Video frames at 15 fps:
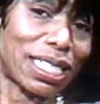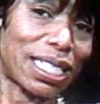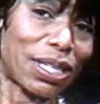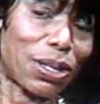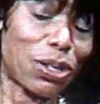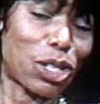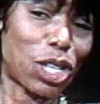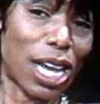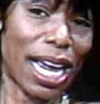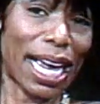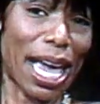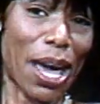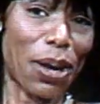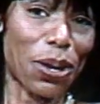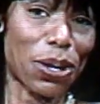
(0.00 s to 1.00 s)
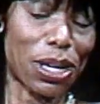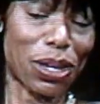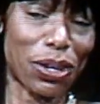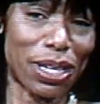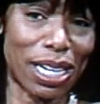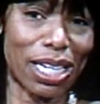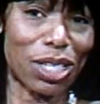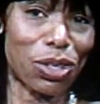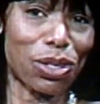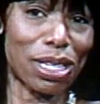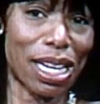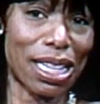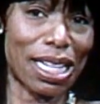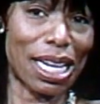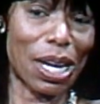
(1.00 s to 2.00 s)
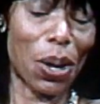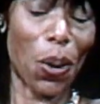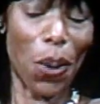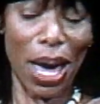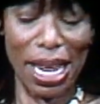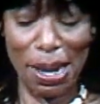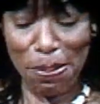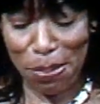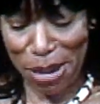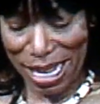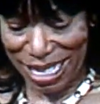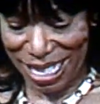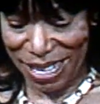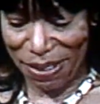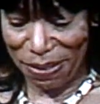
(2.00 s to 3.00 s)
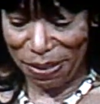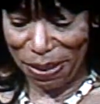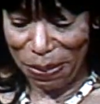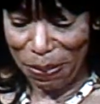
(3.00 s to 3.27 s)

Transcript: to check out her credentials, and they're quite impressive.